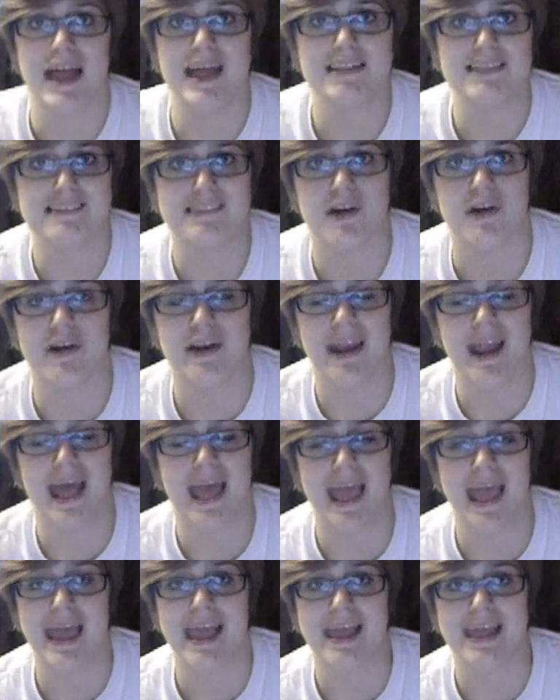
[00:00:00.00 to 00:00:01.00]
Head Start,
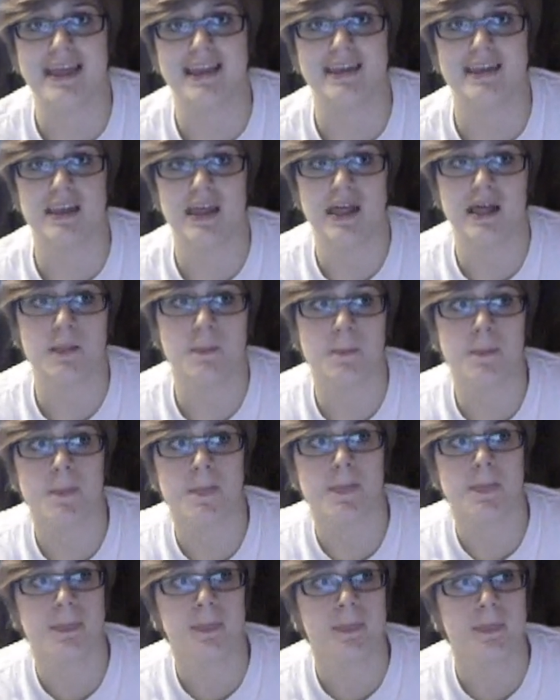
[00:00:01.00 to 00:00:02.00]
and
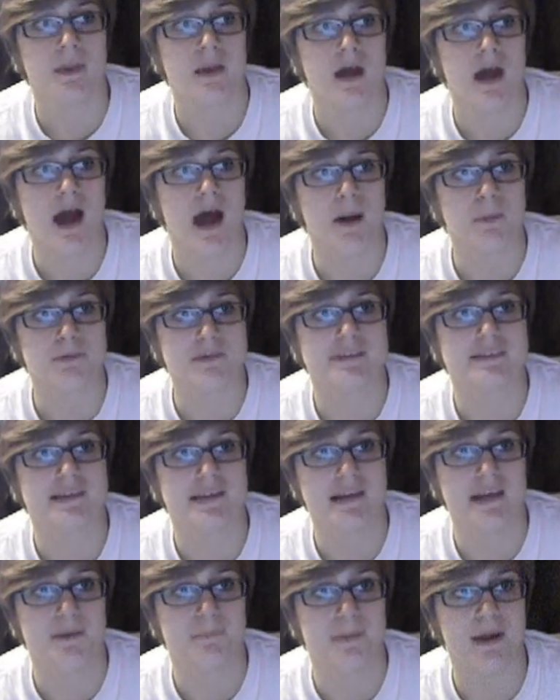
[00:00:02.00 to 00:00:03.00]
I was
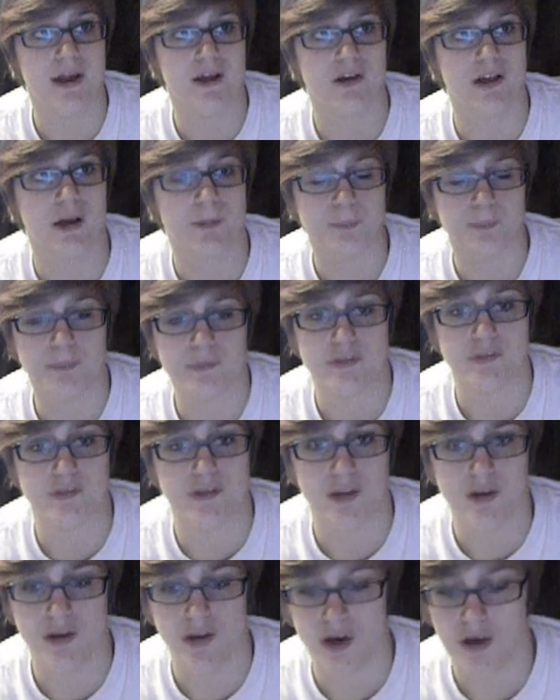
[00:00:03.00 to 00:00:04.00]
paired up with
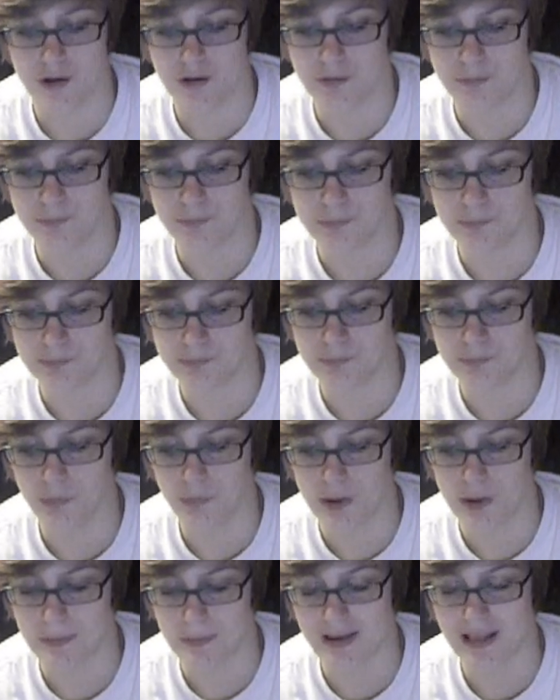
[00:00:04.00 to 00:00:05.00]

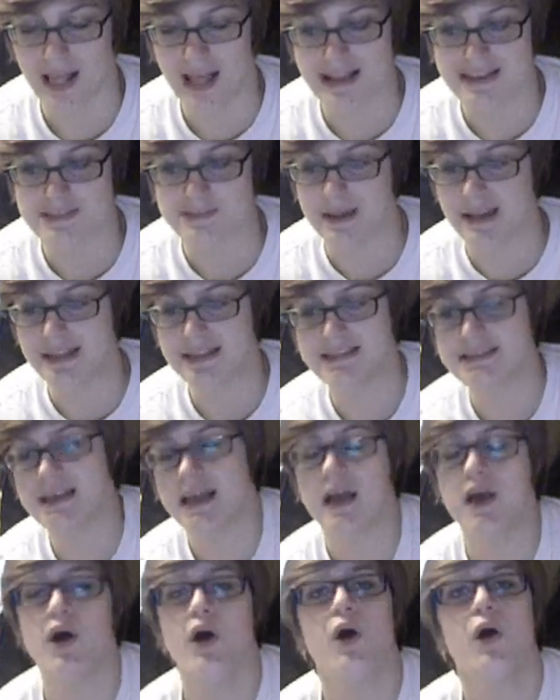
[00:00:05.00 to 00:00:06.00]
one of my classmates.
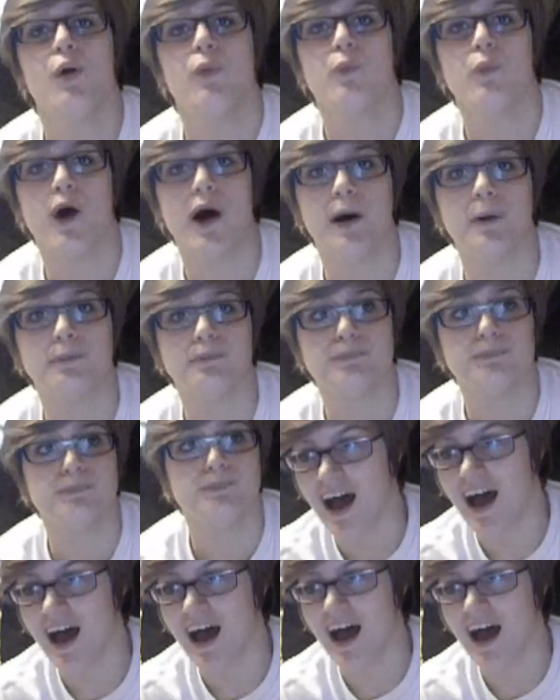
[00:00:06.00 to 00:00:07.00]
Well,
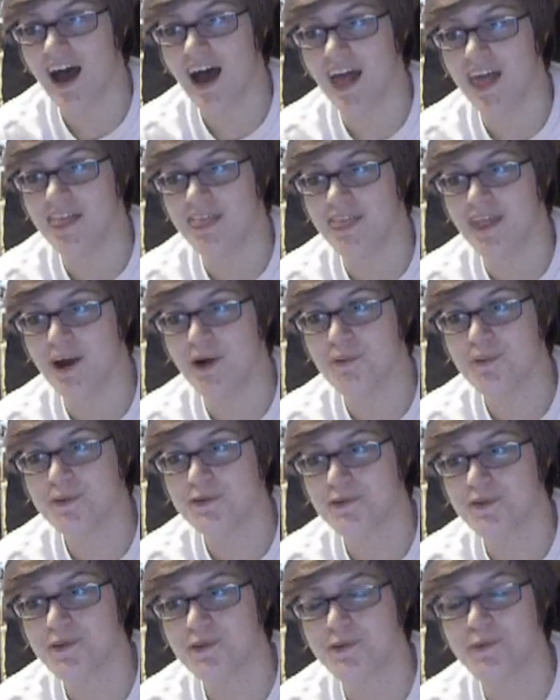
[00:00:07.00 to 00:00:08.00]
there
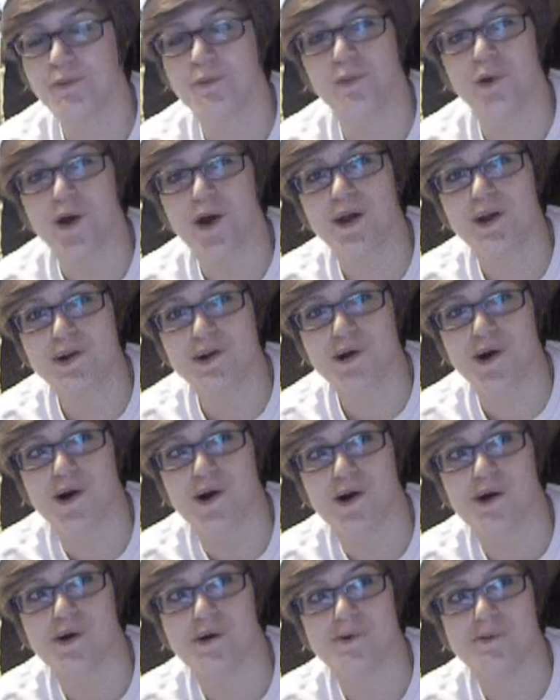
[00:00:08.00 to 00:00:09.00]
was this one
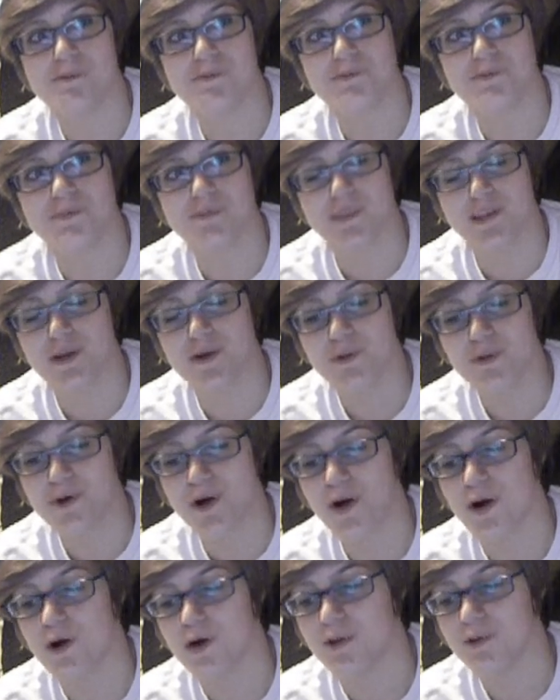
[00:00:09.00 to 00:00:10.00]
girl, little
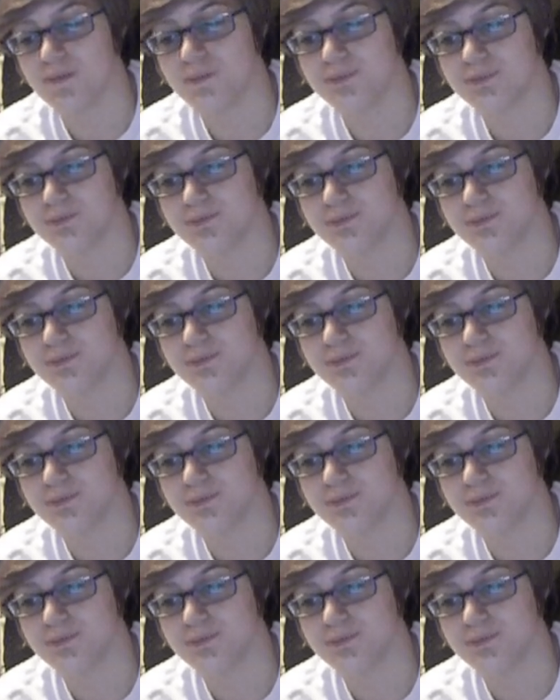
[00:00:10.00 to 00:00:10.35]
girl,